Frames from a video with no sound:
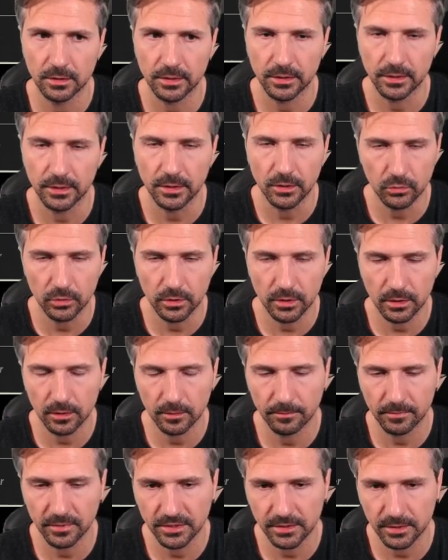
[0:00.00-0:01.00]
unit
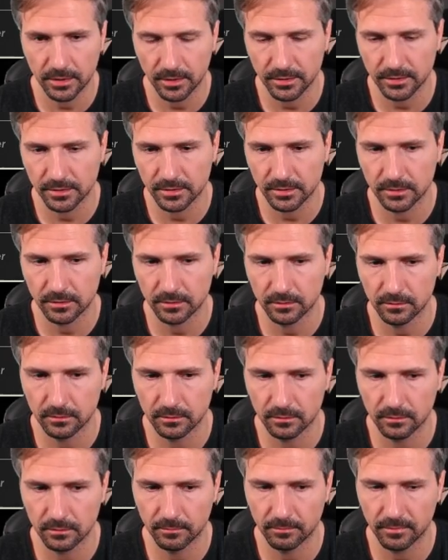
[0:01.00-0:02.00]
besides
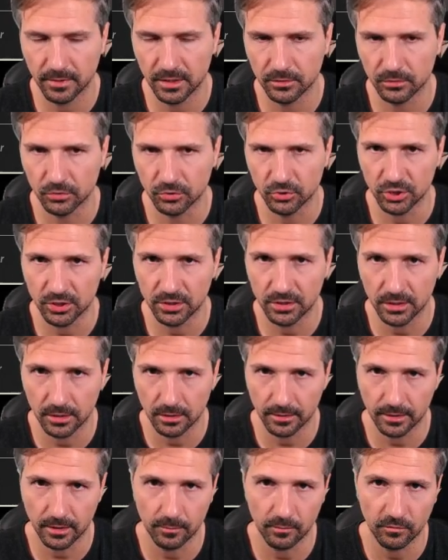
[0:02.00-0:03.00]
Panther G
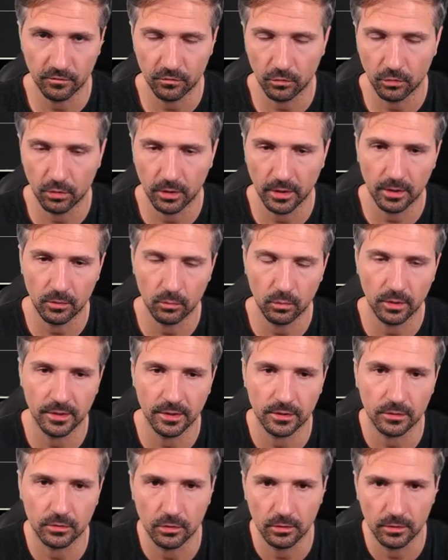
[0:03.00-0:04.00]
and M4A1
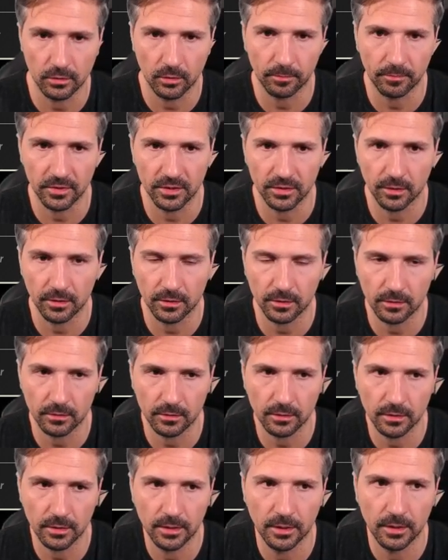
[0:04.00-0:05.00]
that cannot be
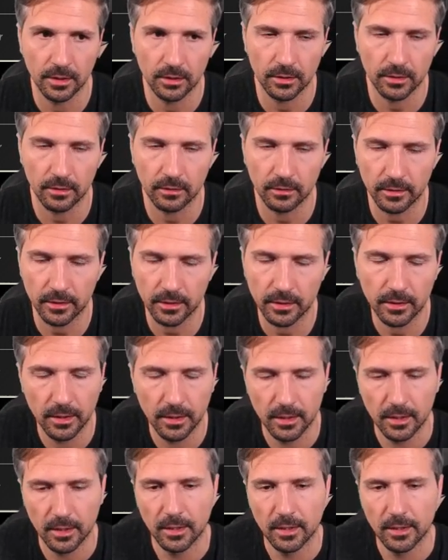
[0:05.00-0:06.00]
targeted,
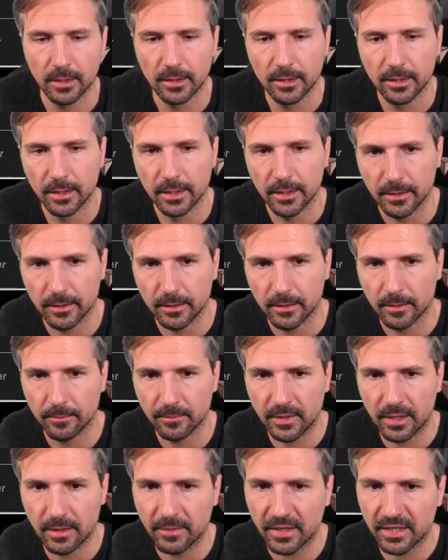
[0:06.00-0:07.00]

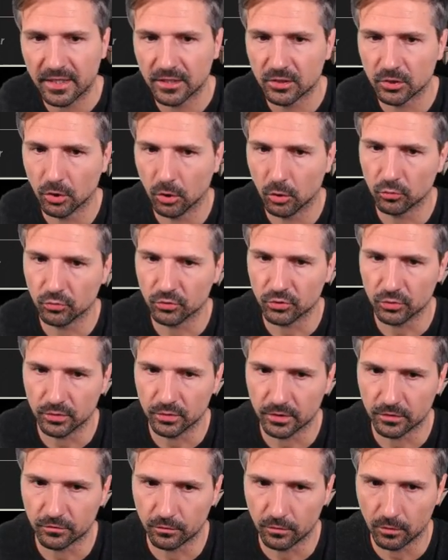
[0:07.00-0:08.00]
and make it your own
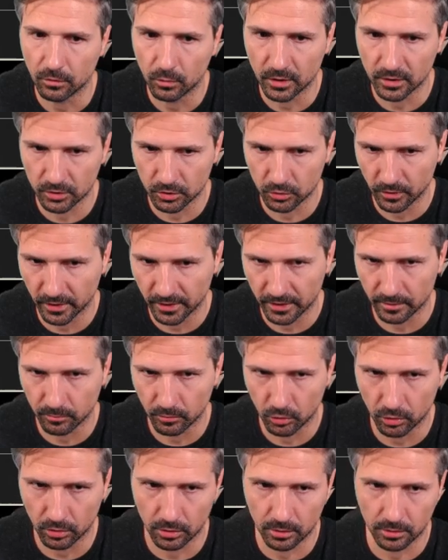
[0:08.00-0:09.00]
unit for 1 credit
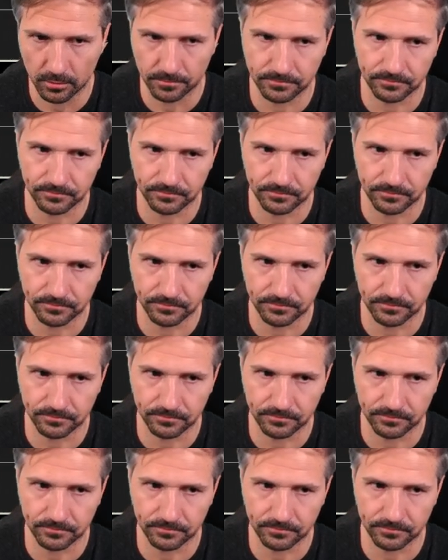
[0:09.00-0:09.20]
more.